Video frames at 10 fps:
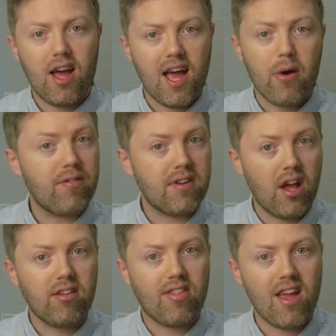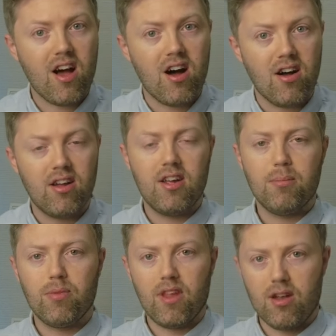however nice they are,
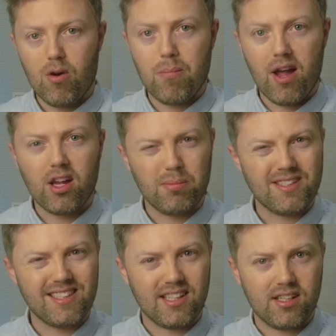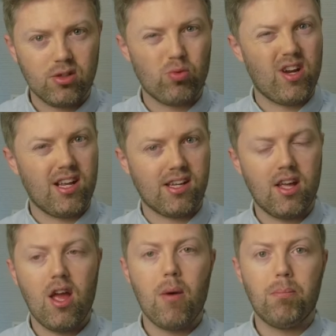they're not my cup of tea, really.
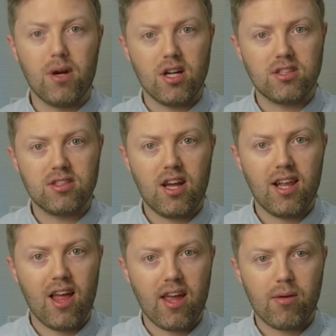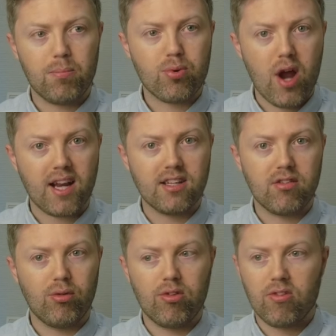But I like
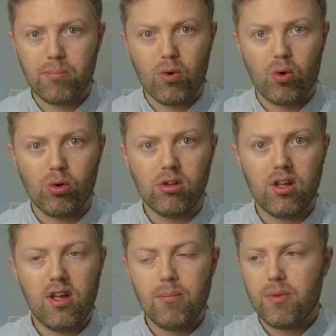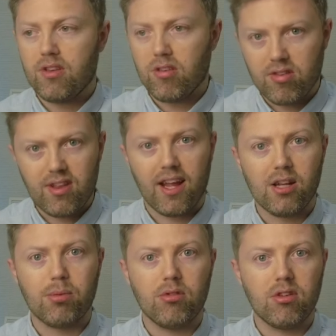practical, small,
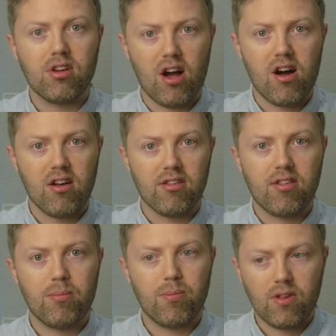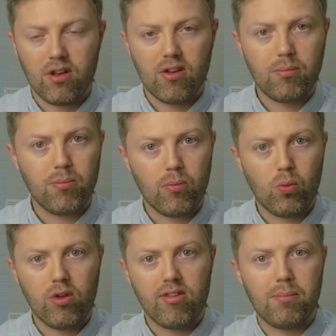sustainable cars, you know?
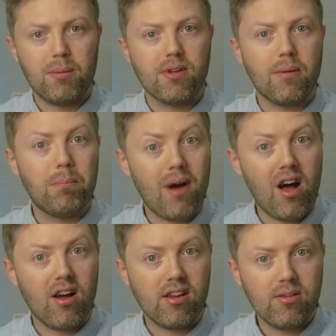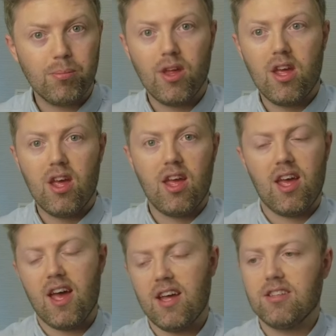Ones that people can buy,
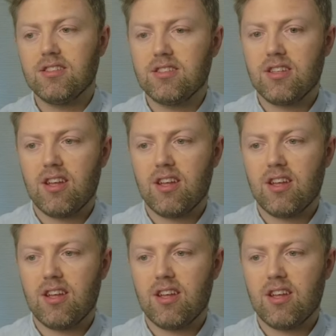and